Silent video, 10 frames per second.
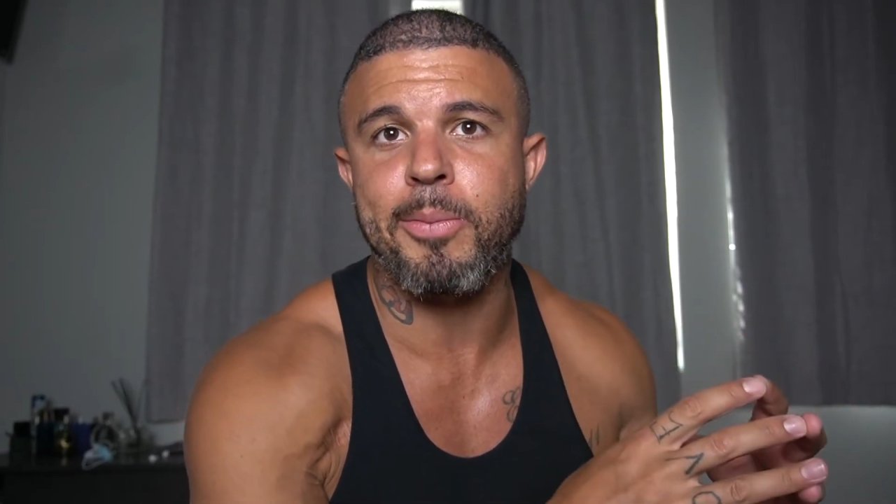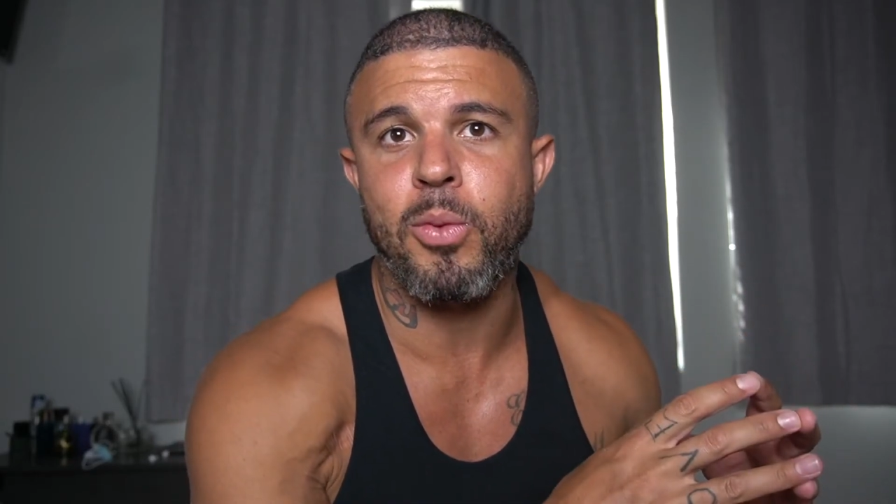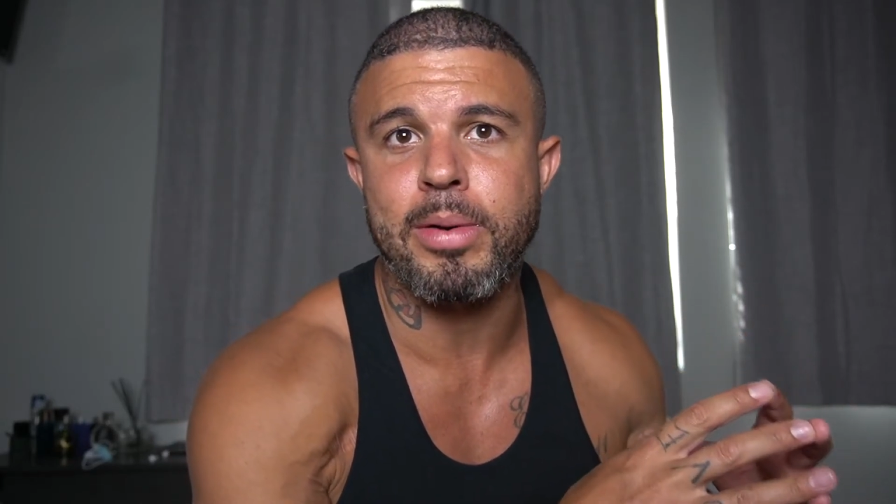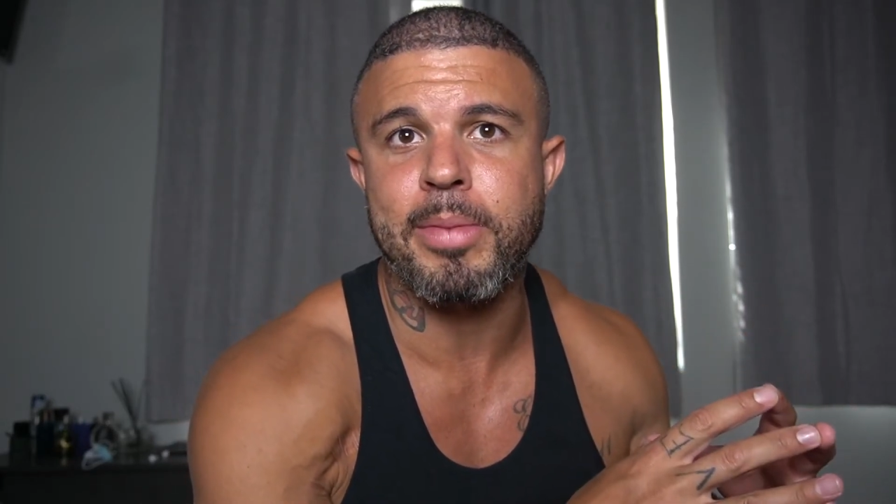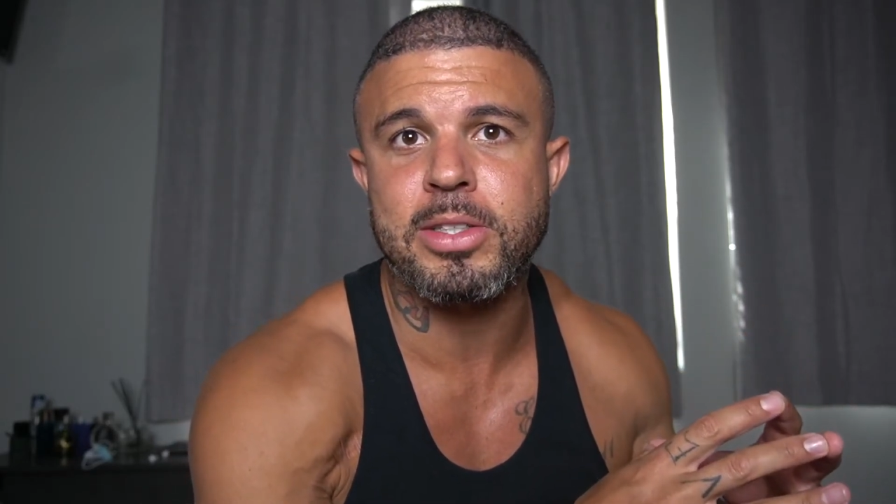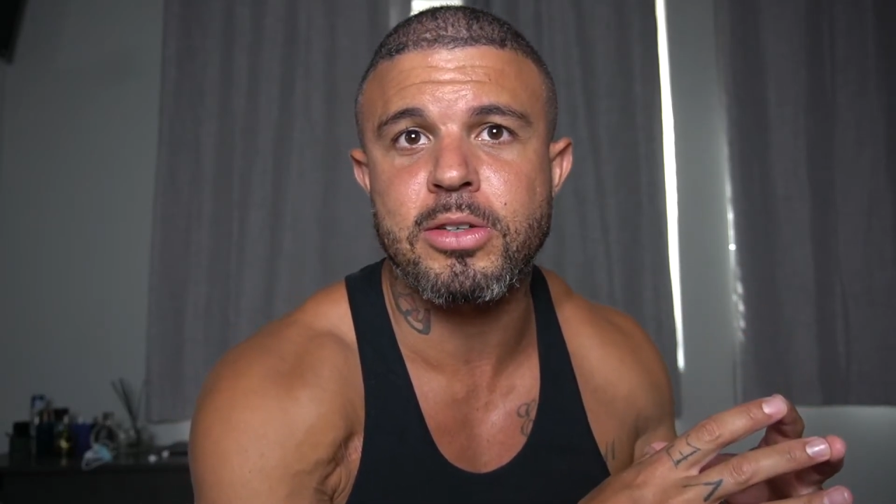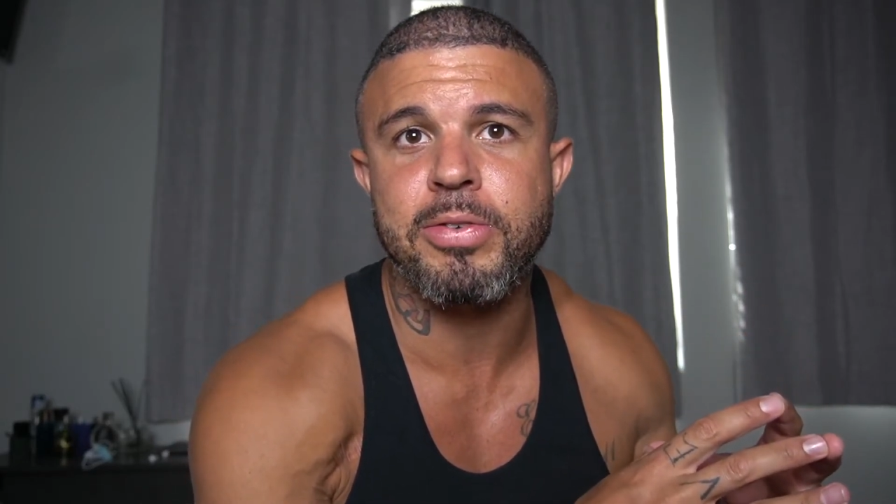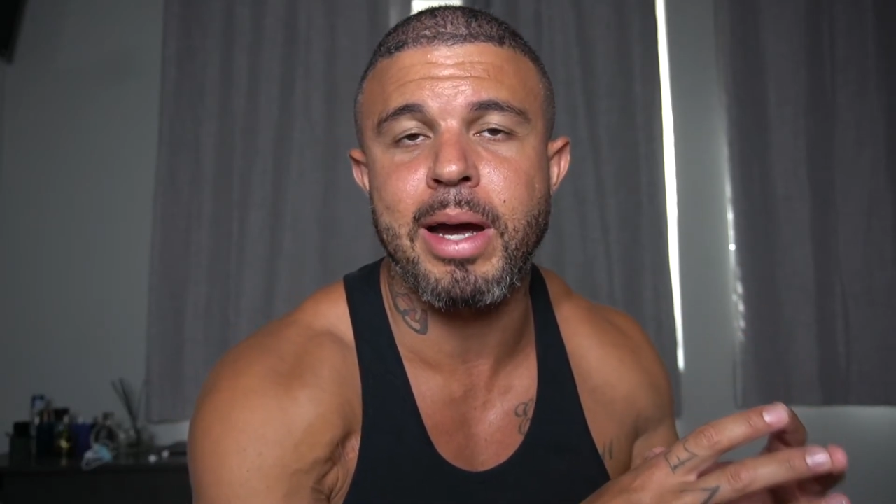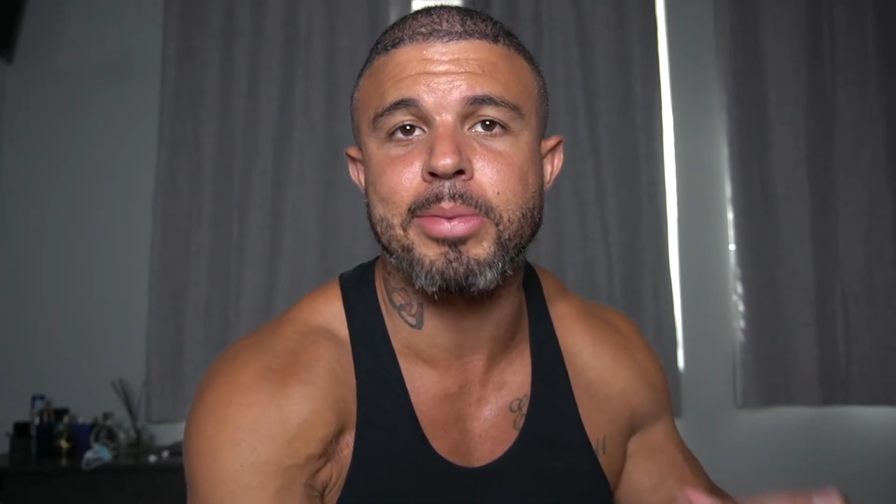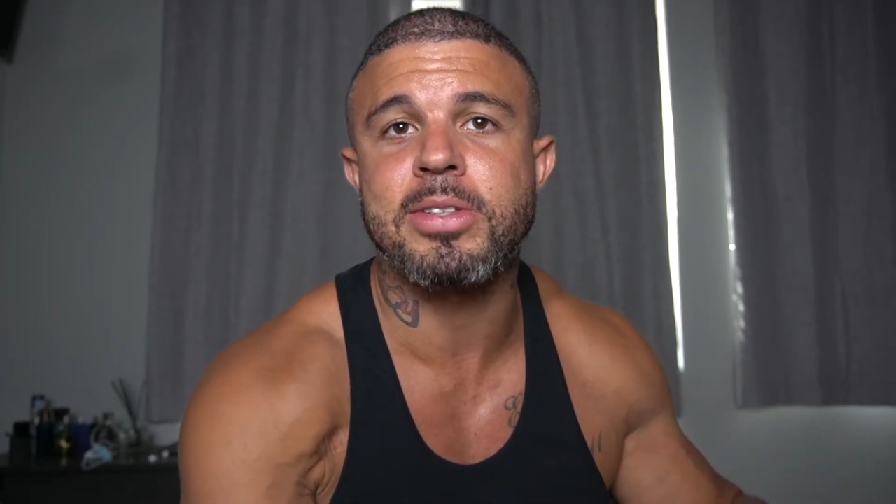1 muscle
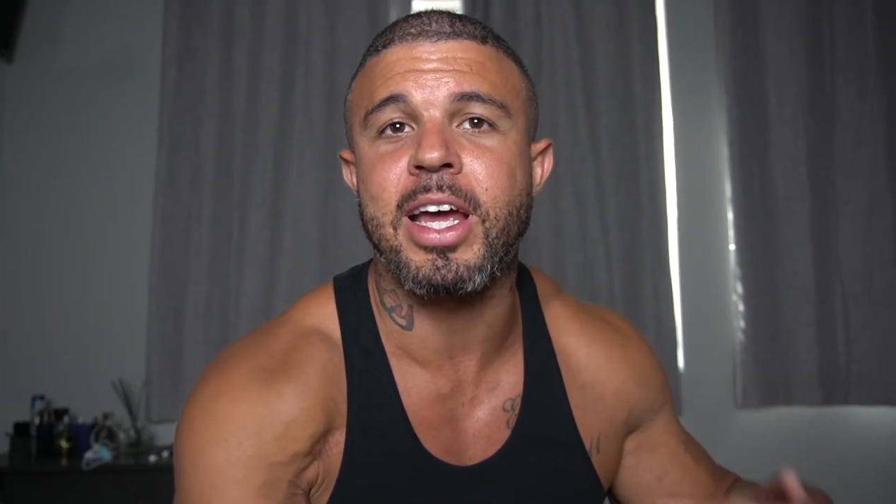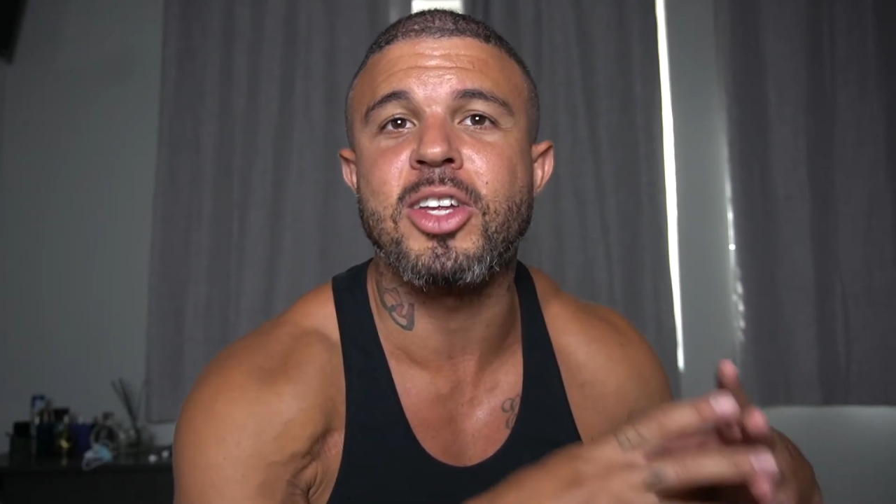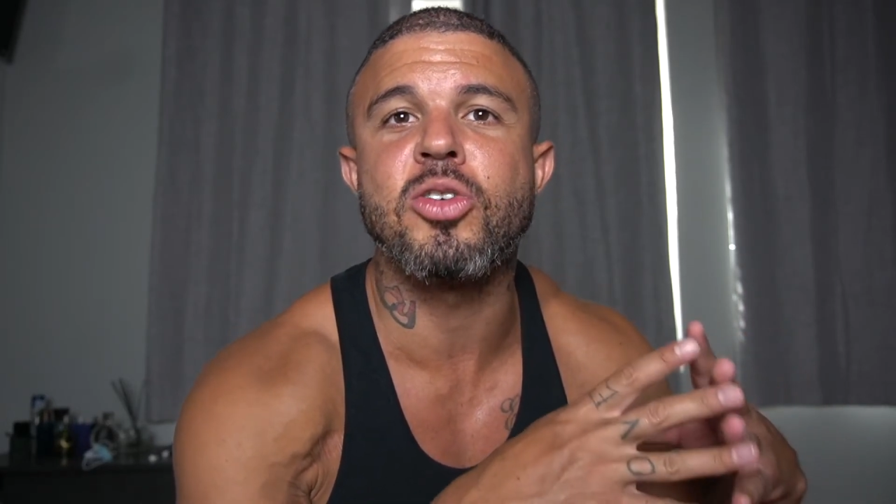fibers and you